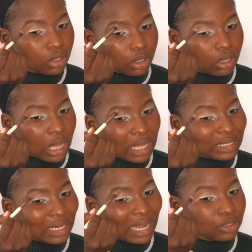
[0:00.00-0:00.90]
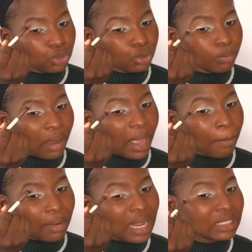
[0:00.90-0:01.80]
And then I do my
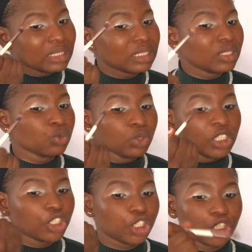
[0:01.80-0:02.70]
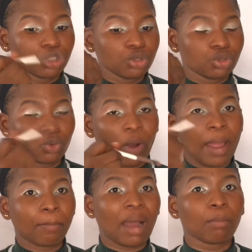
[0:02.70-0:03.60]
blending in windshield
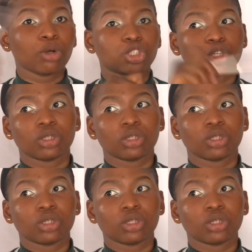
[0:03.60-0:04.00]
wiper motion.